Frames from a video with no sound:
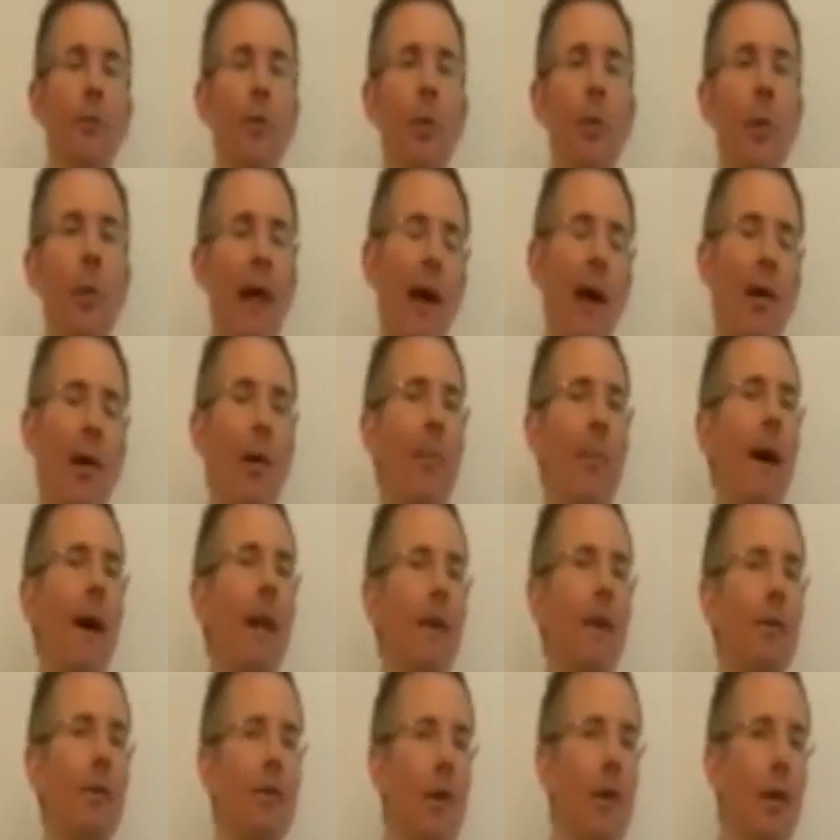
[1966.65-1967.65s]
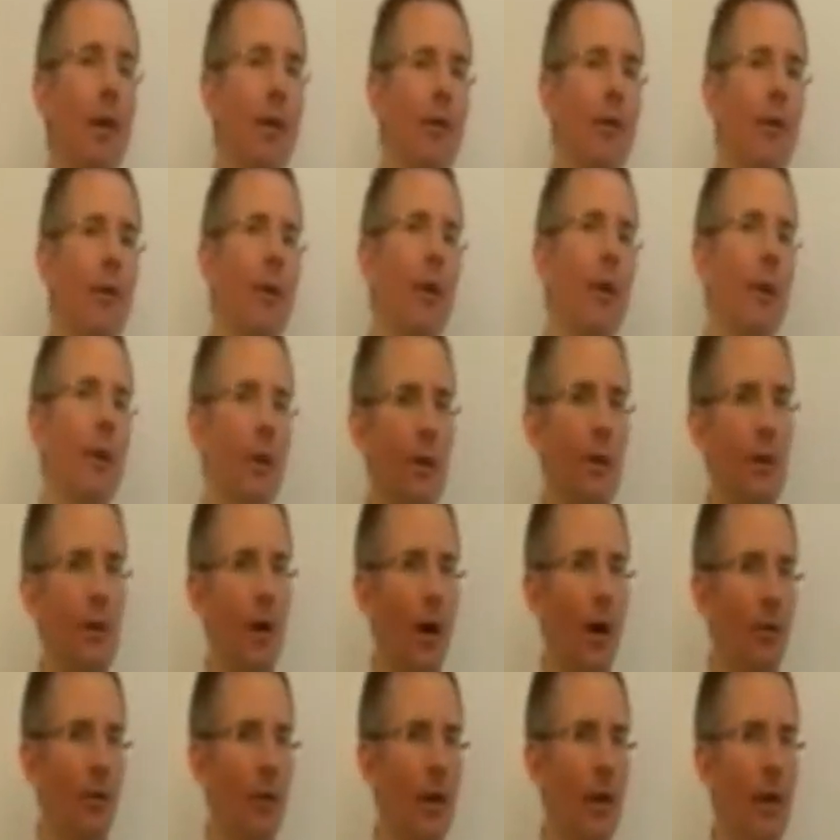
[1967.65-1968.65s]
But without a balance sheet, you
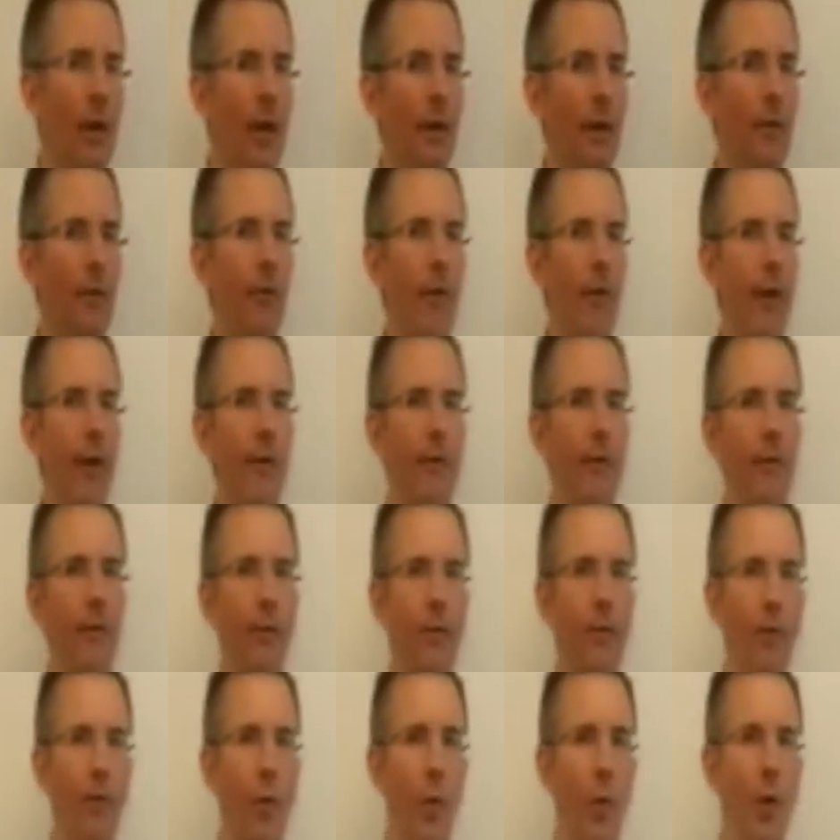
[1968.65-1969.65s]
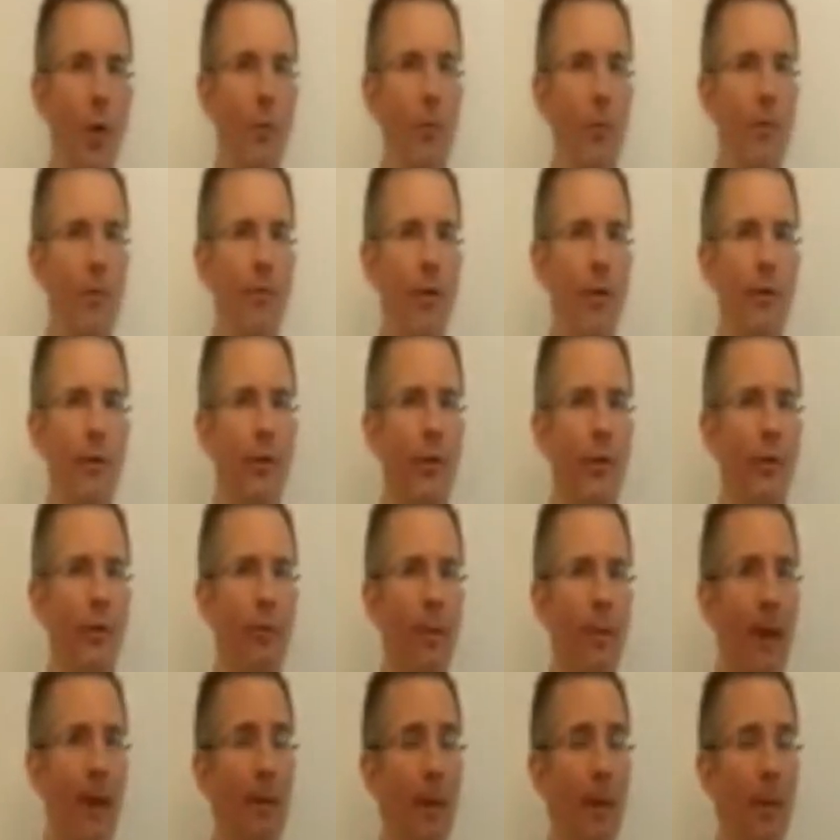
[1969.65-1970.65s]
can't really get a sense for what a business
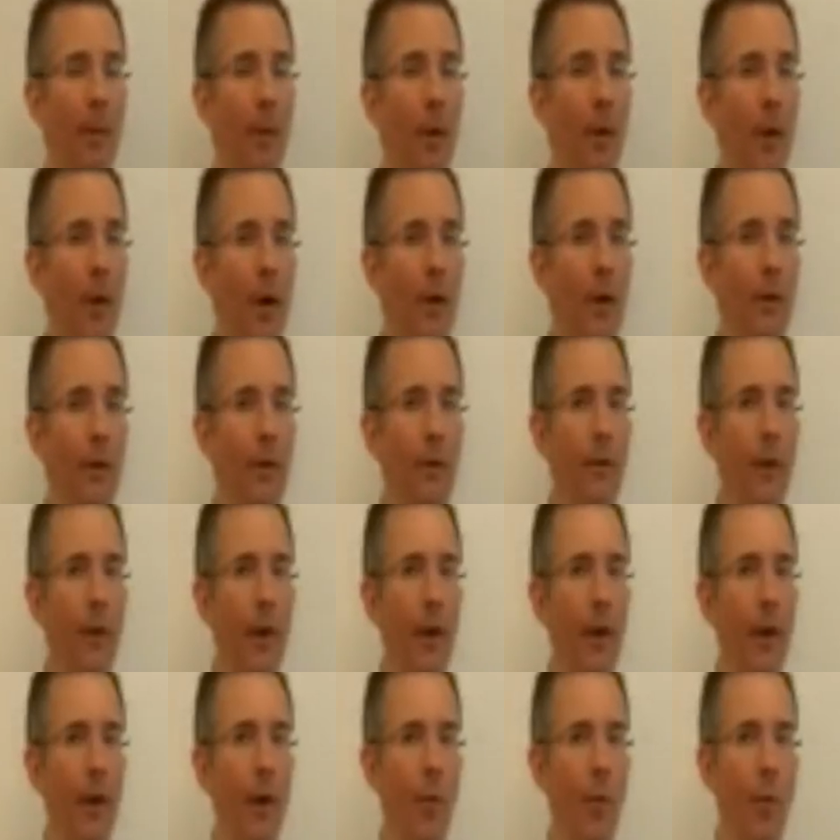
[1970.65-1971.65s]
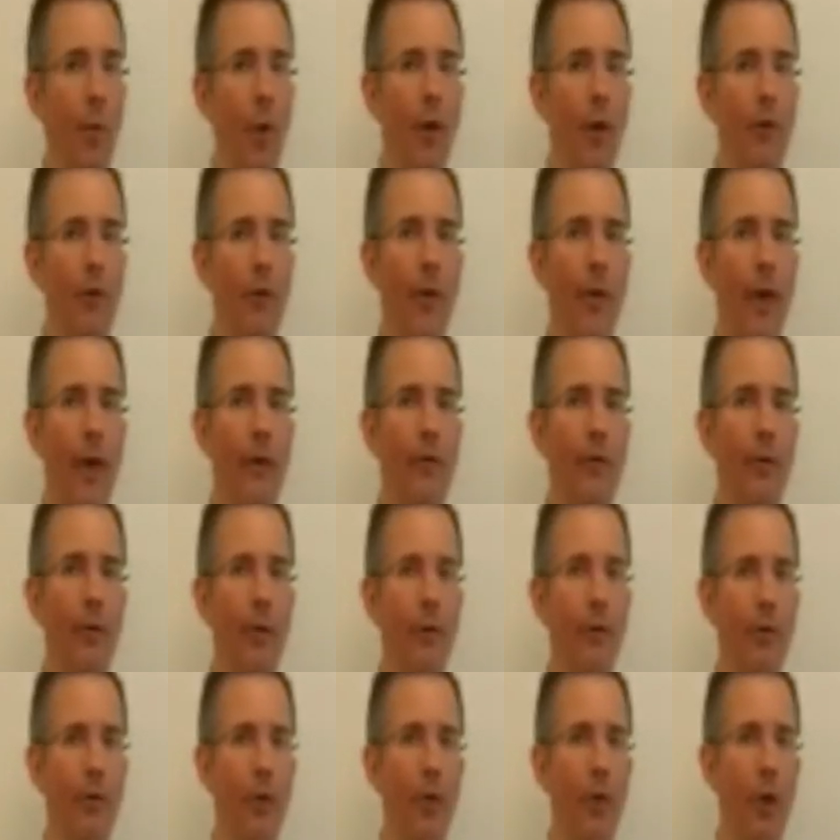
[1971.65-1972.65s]
is maybe worth and what its
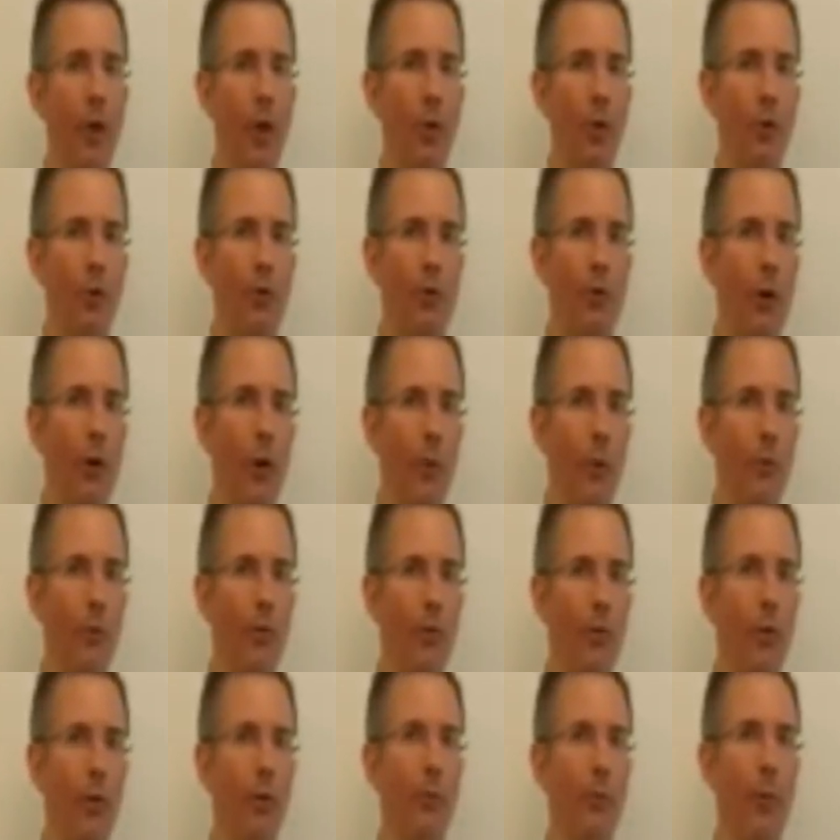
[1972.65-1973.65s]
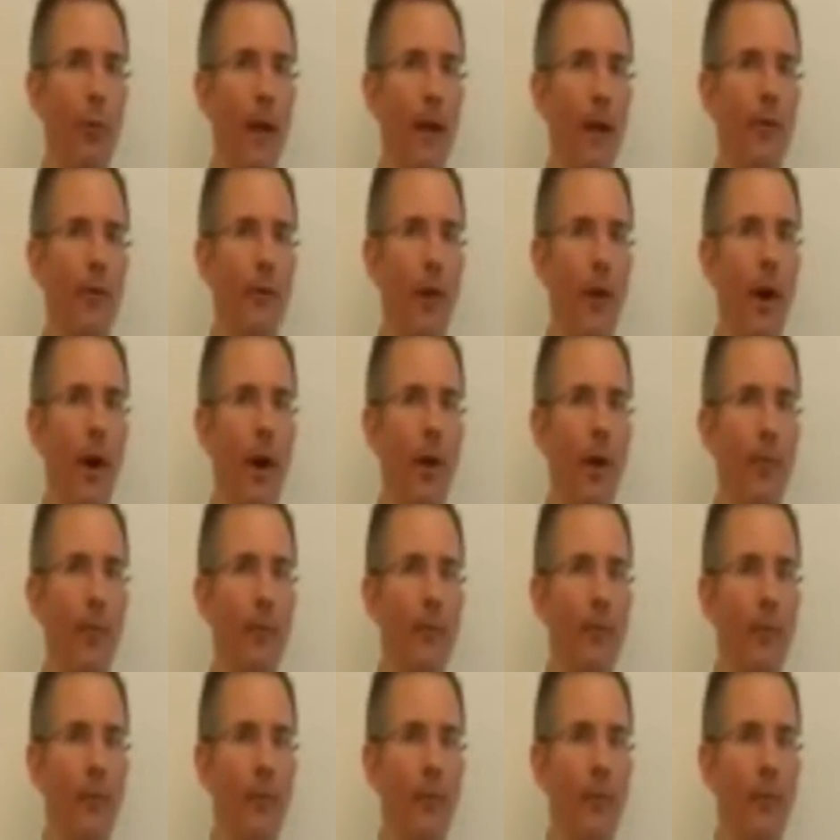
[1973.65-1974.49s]
therefore sort of long-term prospects are.